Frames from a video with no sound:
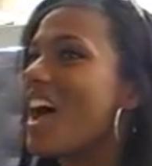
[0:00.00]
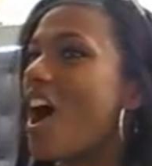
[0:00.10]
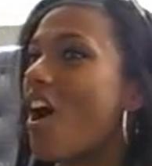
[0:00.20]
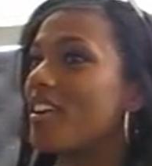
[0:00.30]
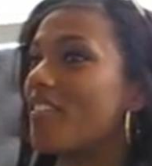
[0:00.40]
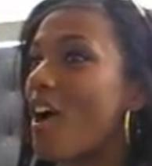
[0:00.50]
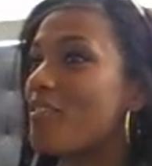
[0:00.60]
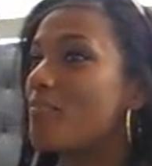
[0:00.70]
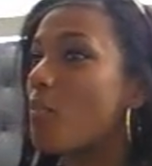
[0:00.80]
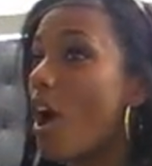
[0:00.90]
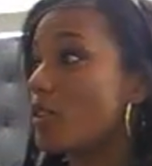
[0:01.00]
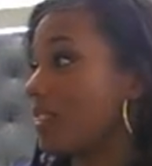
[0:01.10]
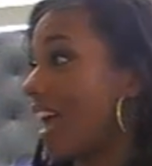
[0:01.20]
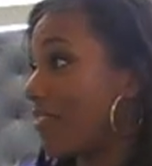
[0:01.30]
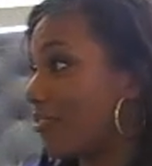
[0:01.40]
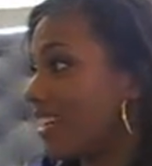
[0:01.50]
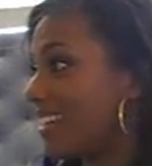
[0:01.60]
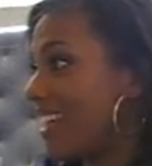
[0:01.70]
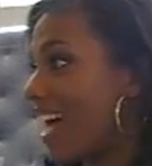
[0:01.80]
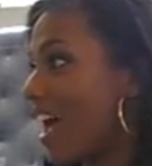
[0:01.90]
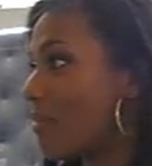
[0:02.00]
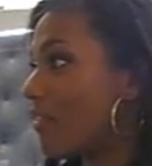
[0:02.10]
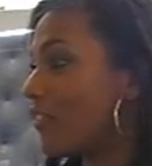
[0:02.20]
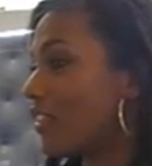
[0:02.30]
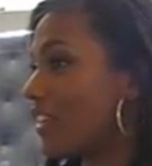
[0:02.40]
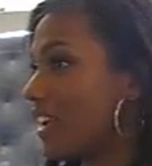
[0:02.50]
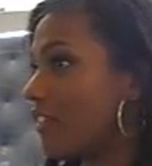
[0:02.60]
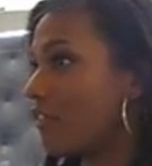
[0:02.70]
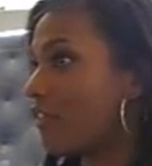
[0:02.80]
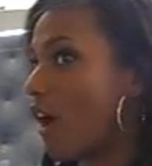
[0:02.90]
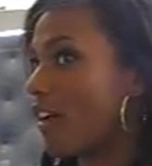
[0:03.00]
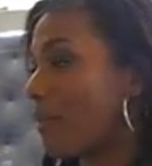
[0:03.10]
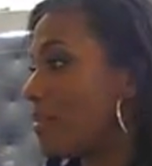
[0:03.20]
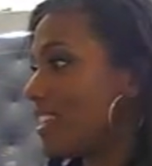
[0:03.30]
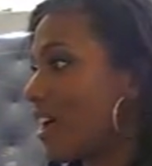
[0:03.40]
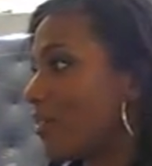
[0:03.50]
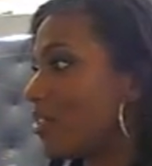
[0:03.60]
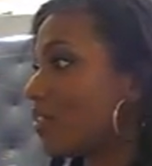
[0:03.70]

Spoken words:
I worked with Catherine for the 5 episodes of